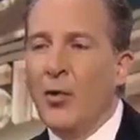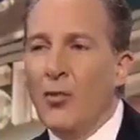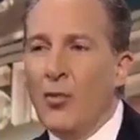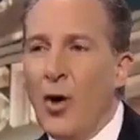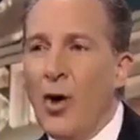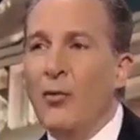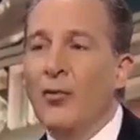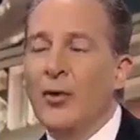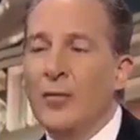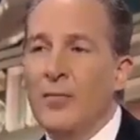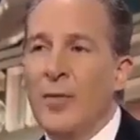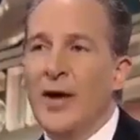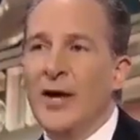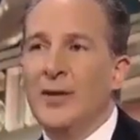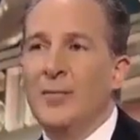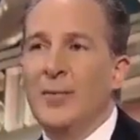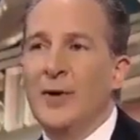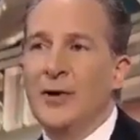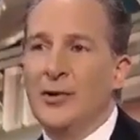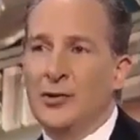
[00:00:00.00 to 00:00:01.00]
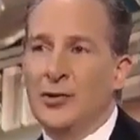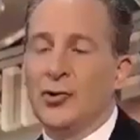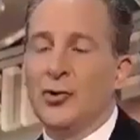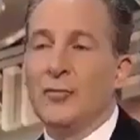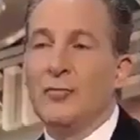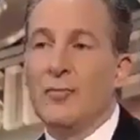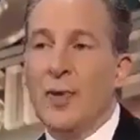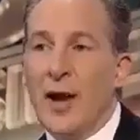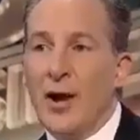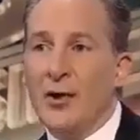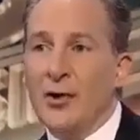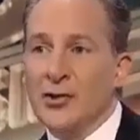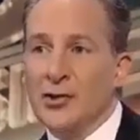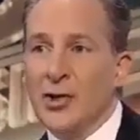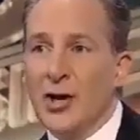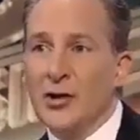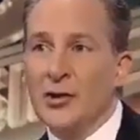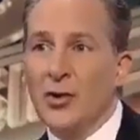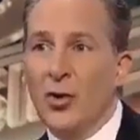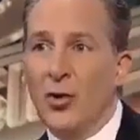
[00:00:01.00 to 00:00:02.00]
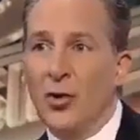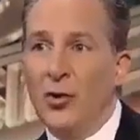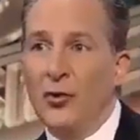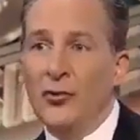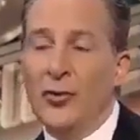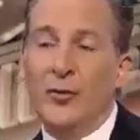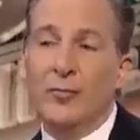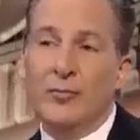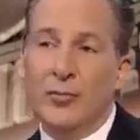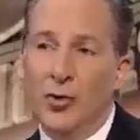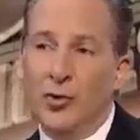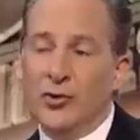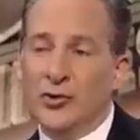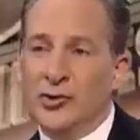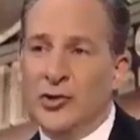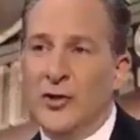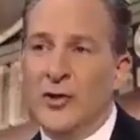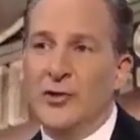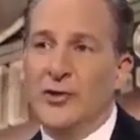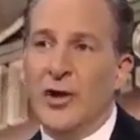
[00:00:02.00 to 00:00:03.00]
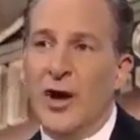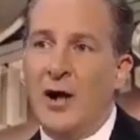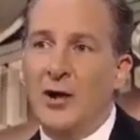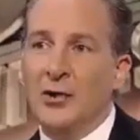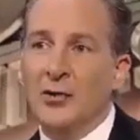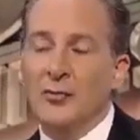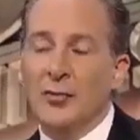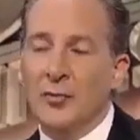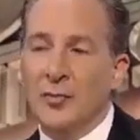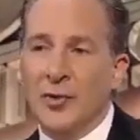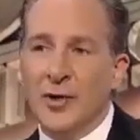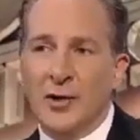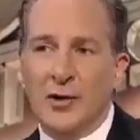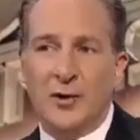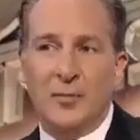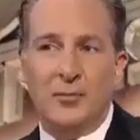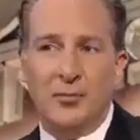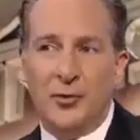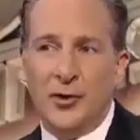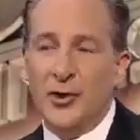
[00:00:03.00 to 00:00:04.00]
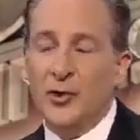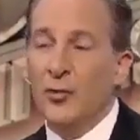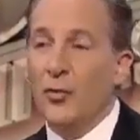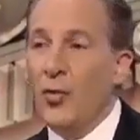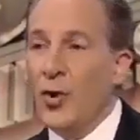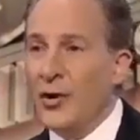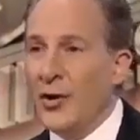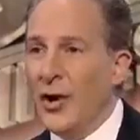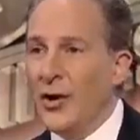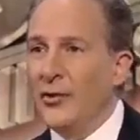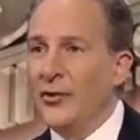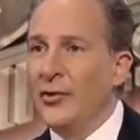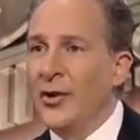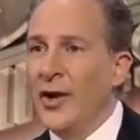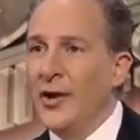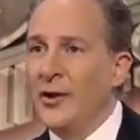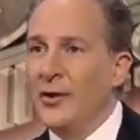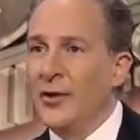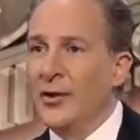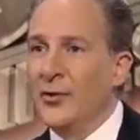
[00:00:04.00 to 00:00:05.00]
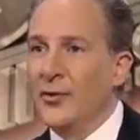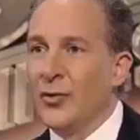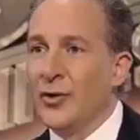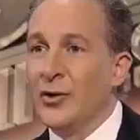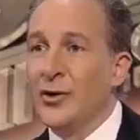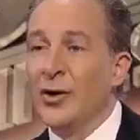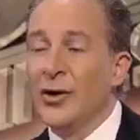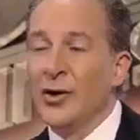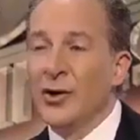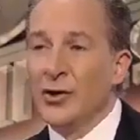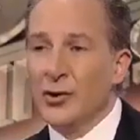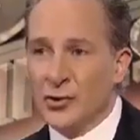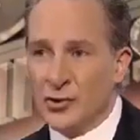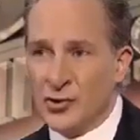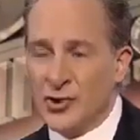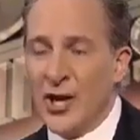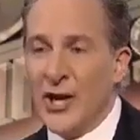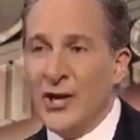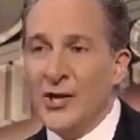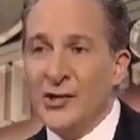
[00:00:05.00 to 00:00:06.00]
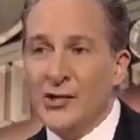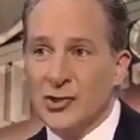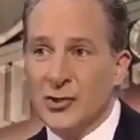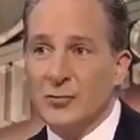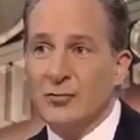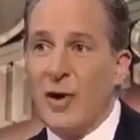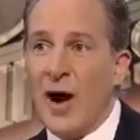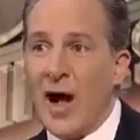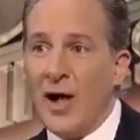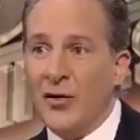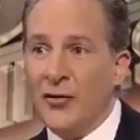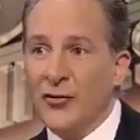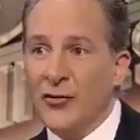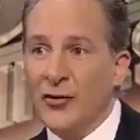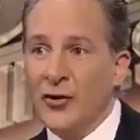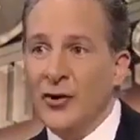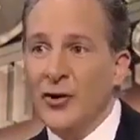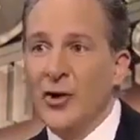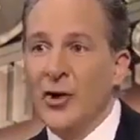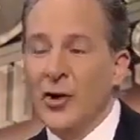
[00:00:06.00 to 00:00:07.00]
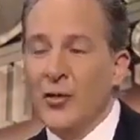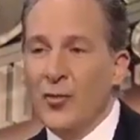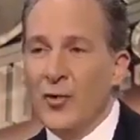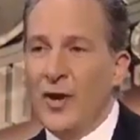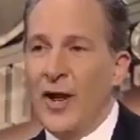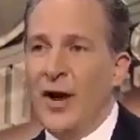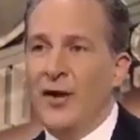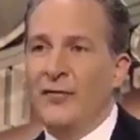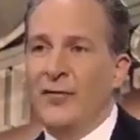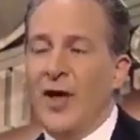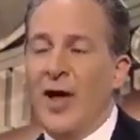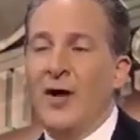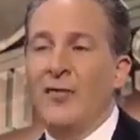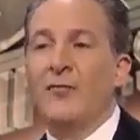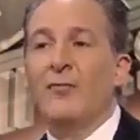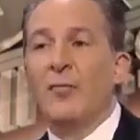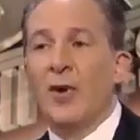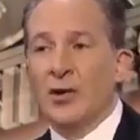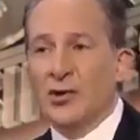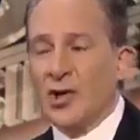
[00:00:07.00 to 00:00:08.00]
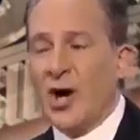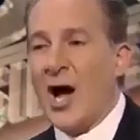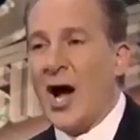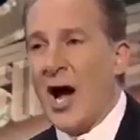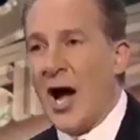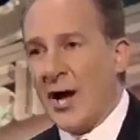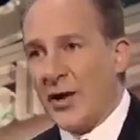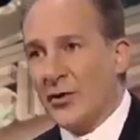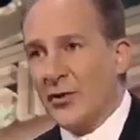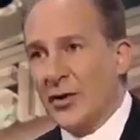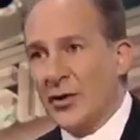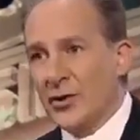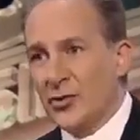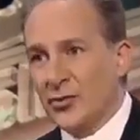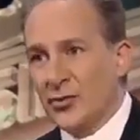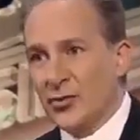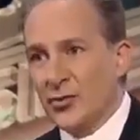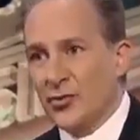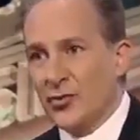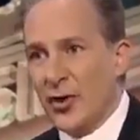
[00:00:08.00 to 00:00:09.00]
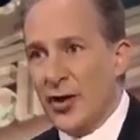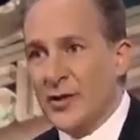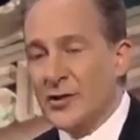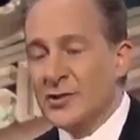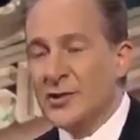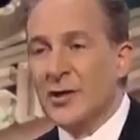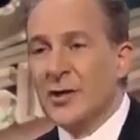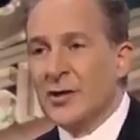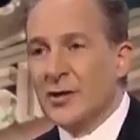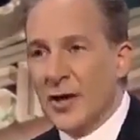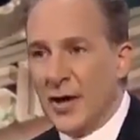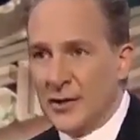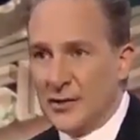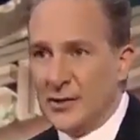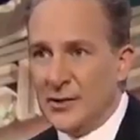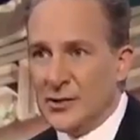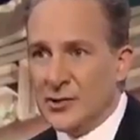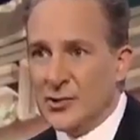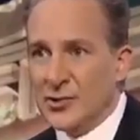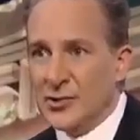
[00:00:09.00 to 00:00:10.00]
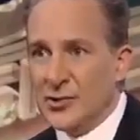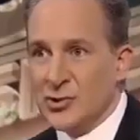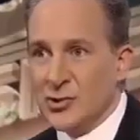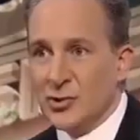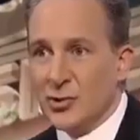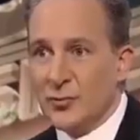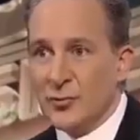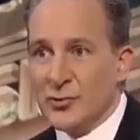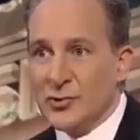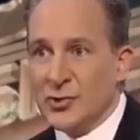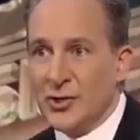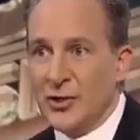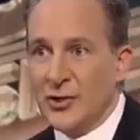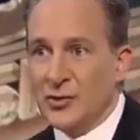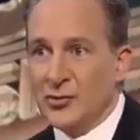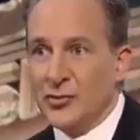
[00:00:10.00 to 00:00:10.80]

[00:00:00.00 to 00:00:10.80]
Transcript: What would make me turn bearish on gold and bullish on the dollar would be a complete 180-degree change in policy. We'd have to have much higher interest rates, not these 0%